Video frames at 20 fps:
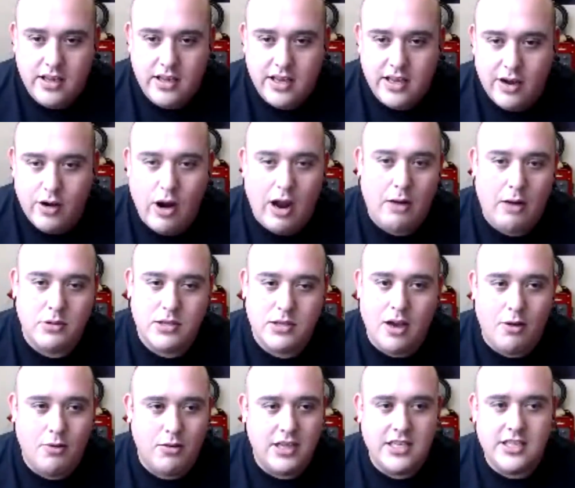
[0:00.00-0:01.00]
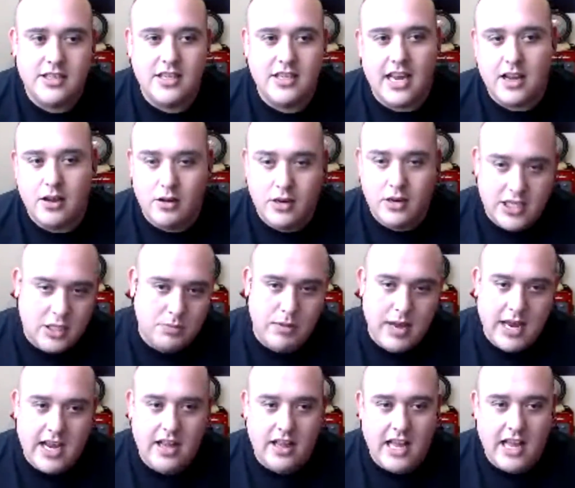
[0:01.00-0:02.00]
you know, I was always like, just make
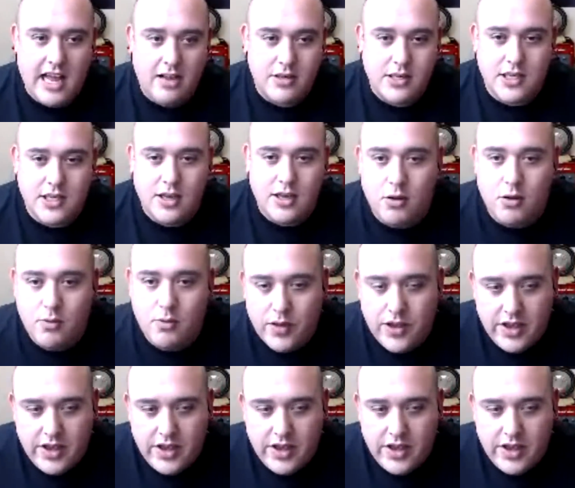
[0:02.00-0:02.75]
it loud. So